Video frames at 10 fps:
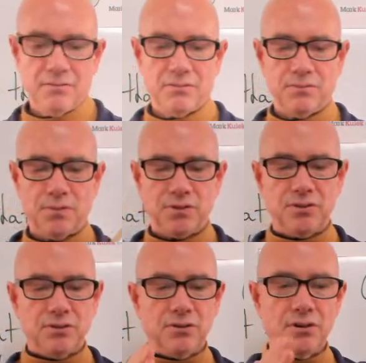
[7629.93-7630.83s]
we'll
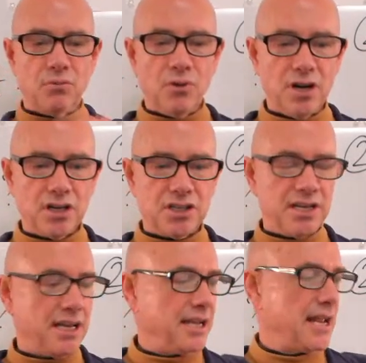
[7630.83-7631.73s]
do the
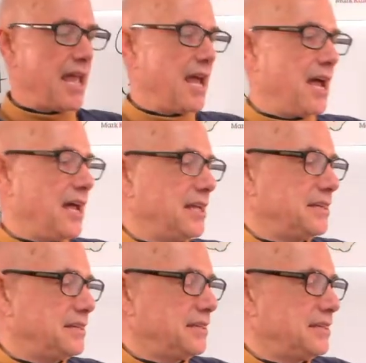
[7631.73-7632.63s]
worksheet
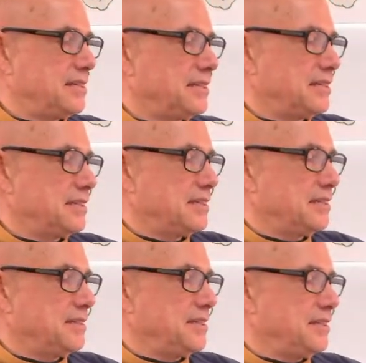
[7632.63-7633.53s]
and
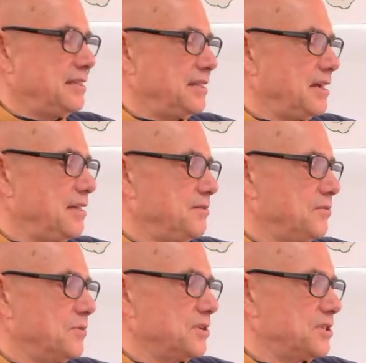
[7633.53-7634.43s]
the other
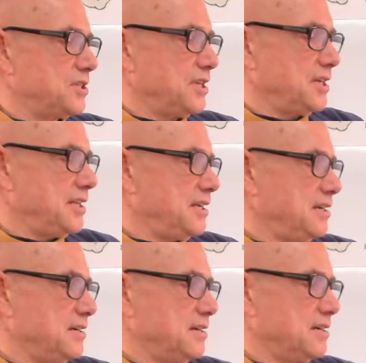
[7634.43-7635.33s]
worksheet
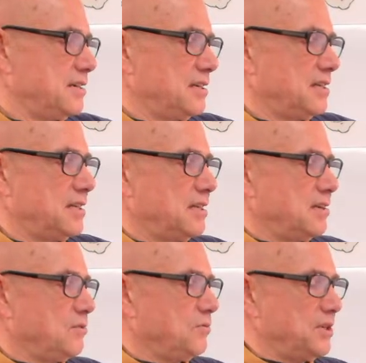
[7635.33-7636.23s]
here.
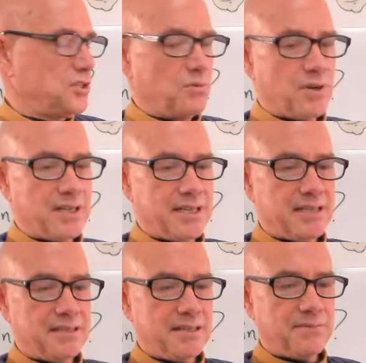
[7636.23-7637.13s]
Which one
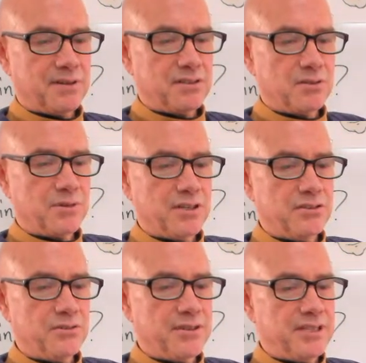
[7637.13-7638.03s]
is different? So we're going
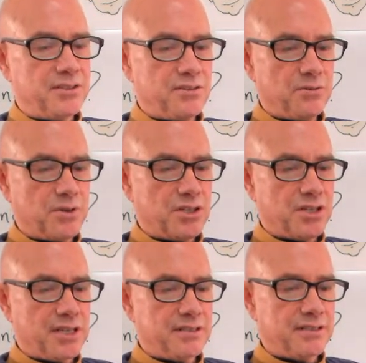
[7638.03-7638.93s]
to do these two
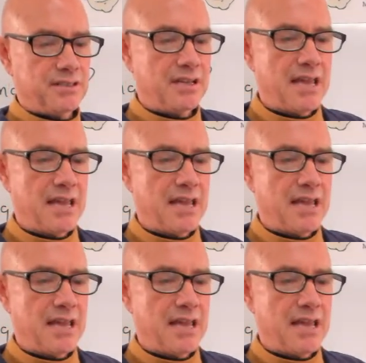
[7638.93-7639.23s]
worksheets